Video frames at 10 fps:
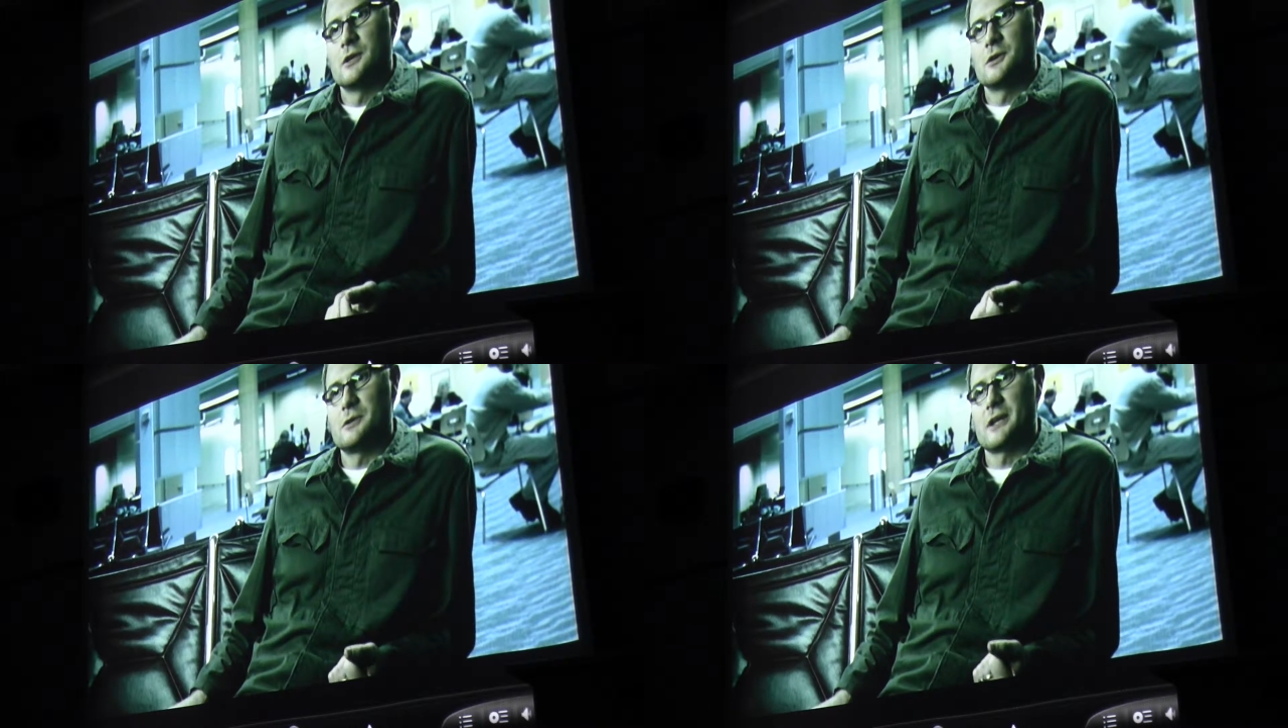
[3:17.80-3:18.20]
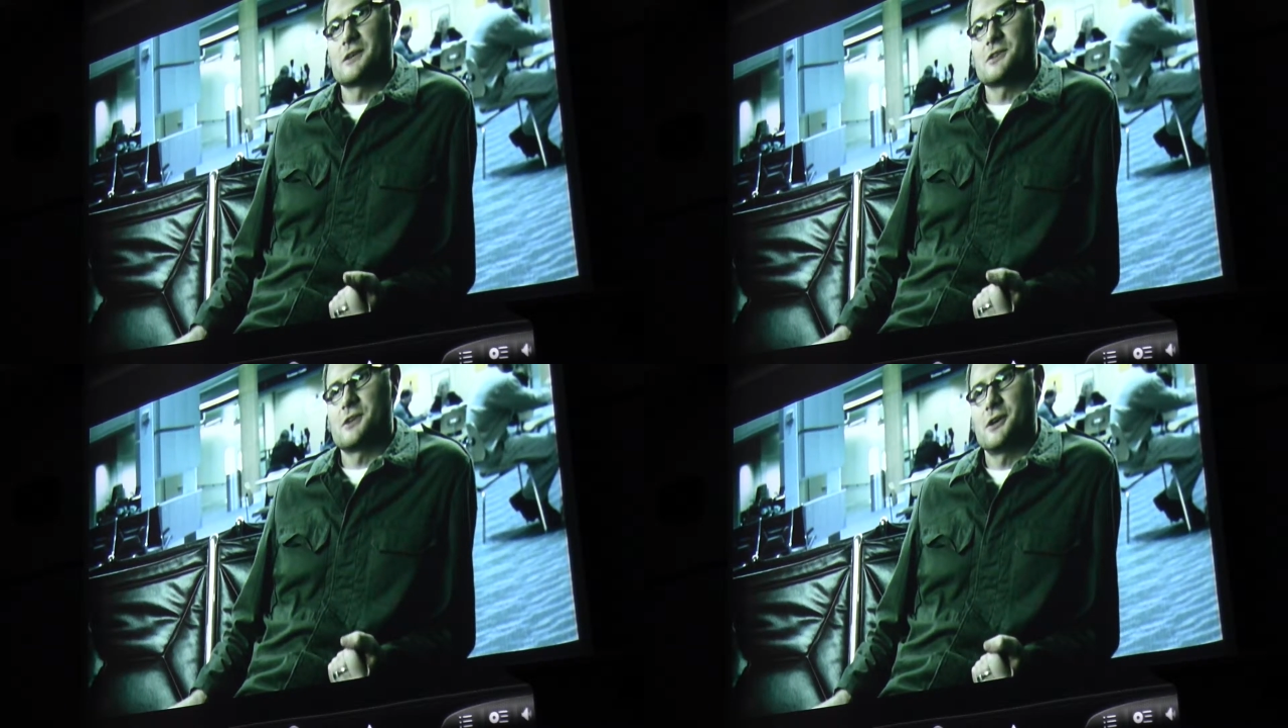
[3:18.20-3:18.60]
who
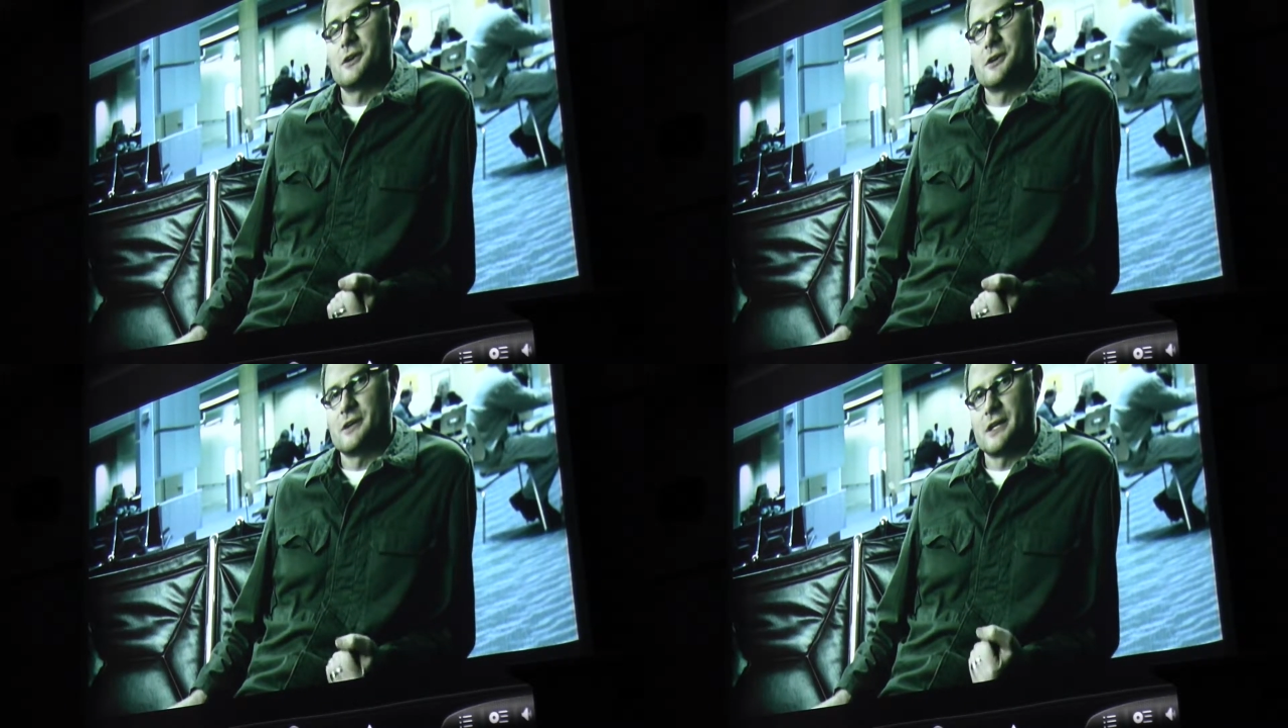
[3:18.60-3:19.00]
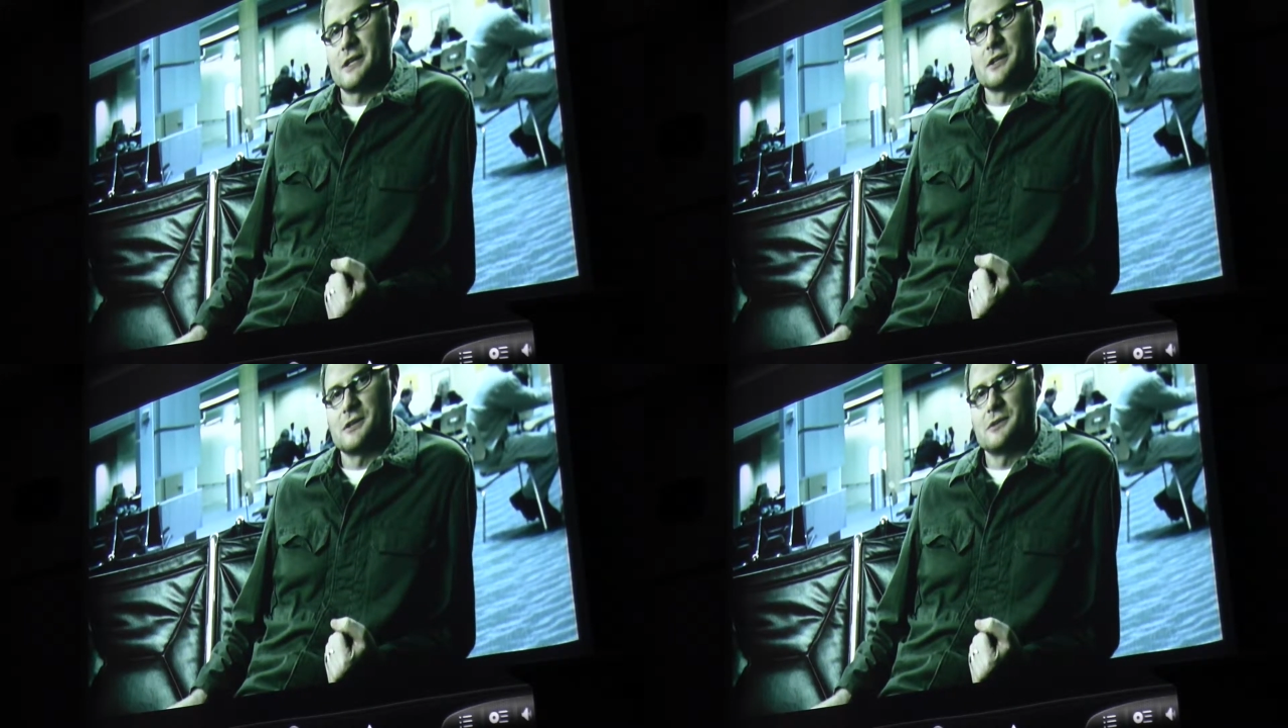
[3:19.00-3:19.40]
like turned
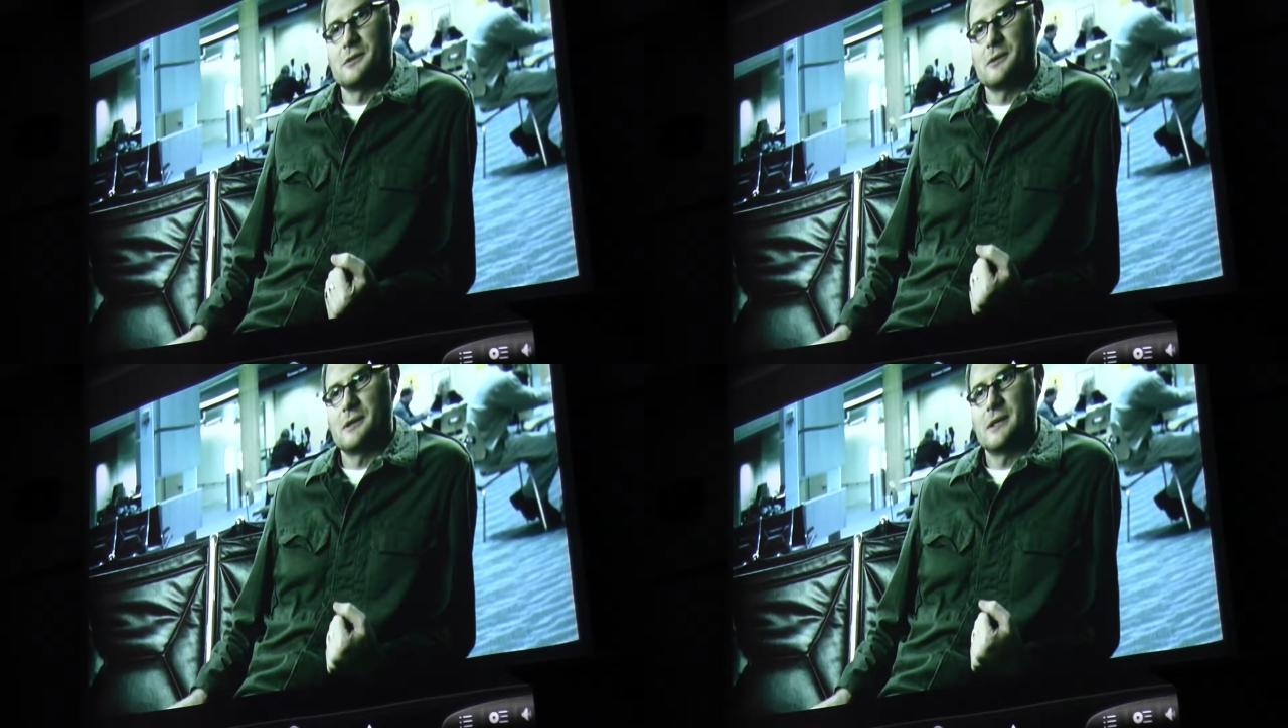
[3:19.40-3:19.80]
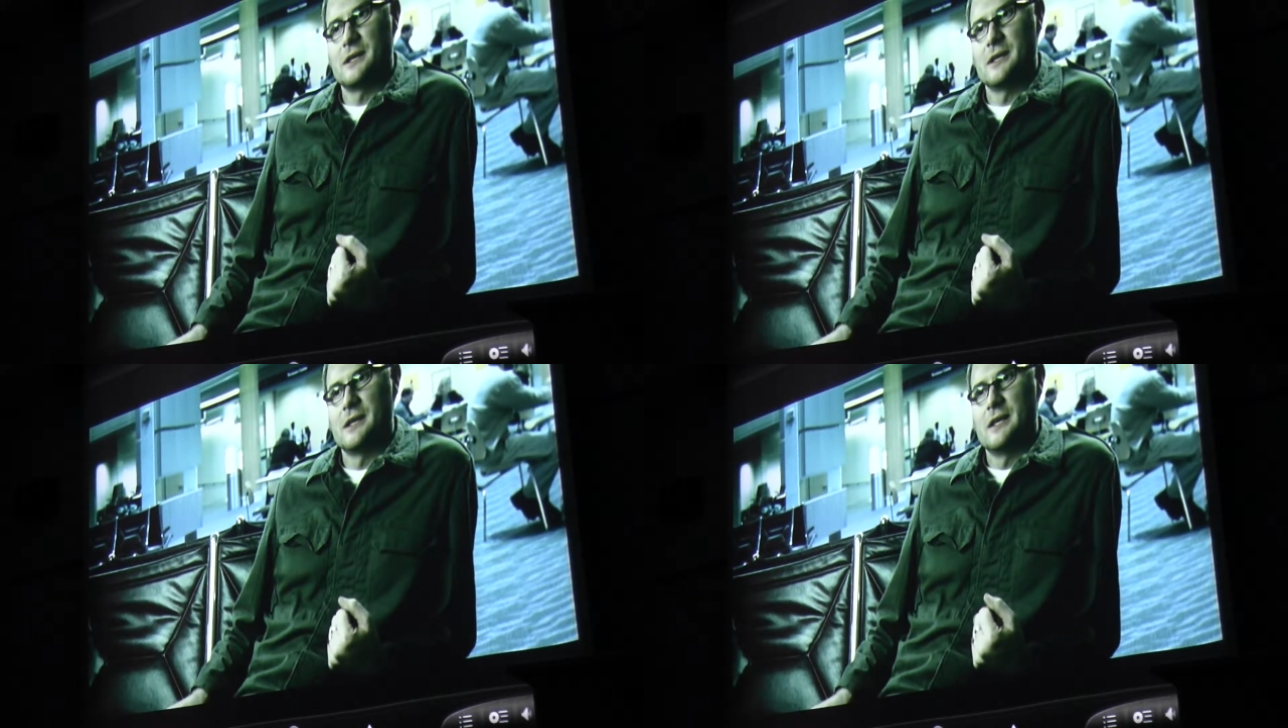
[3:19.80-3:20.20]
on you.
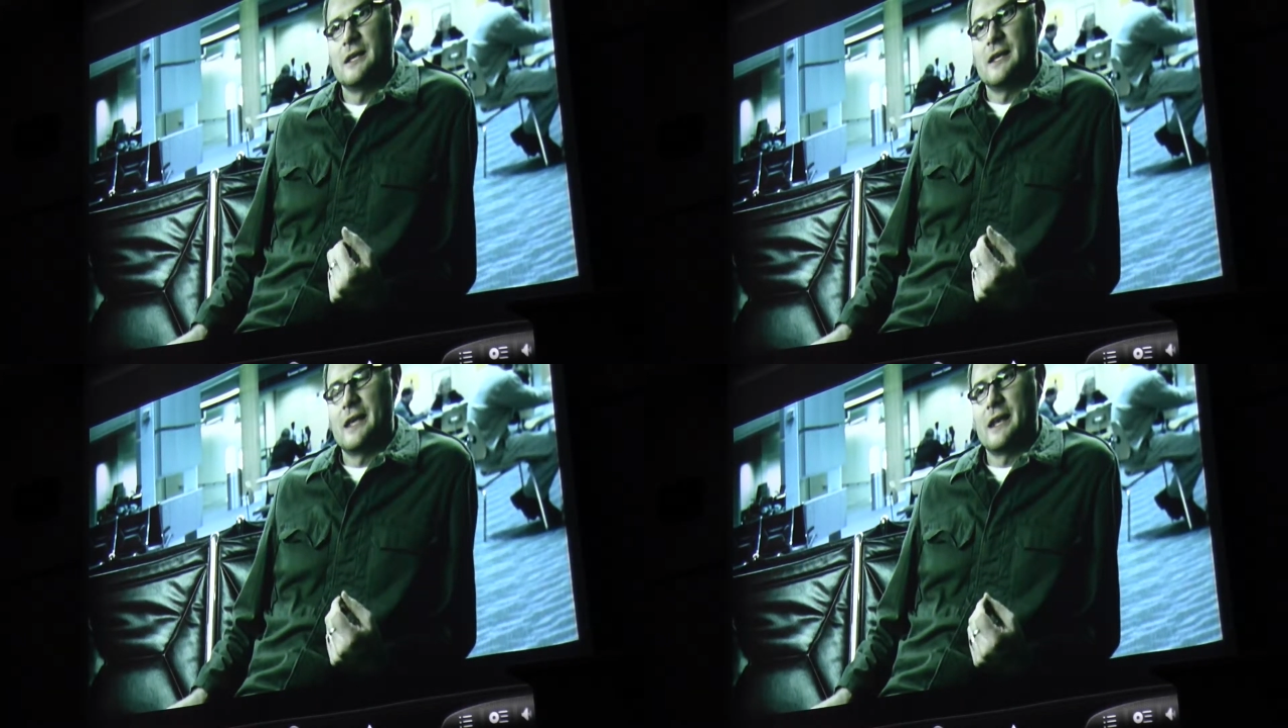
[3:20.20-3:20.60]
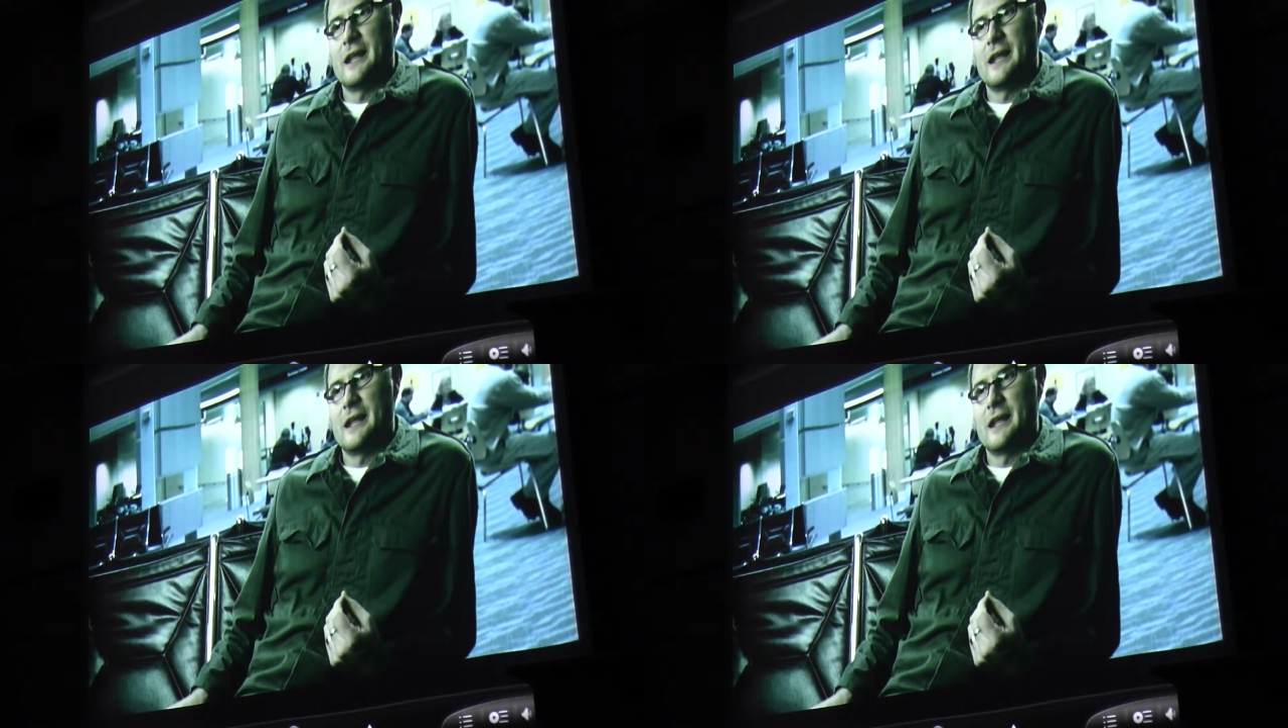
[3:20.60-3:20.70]
And,